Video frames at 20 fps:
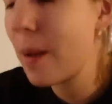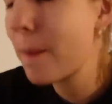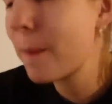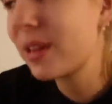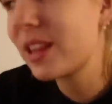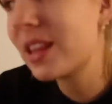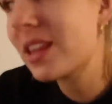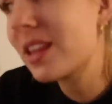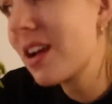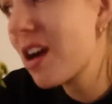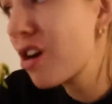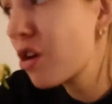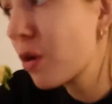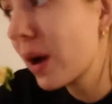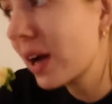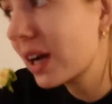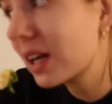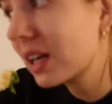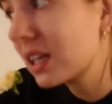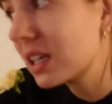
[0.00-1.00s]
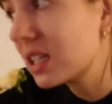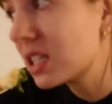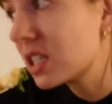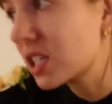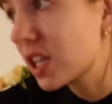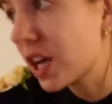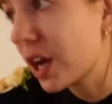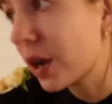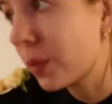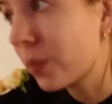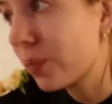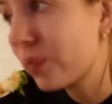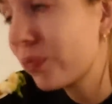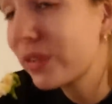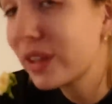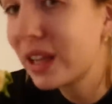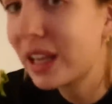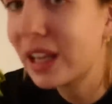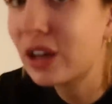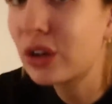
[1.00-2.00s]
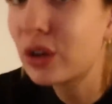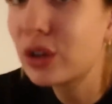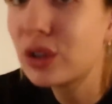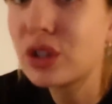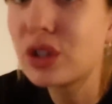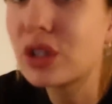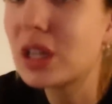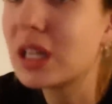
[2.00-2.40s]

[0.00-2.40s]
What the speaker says: But then they are quite clean, so it could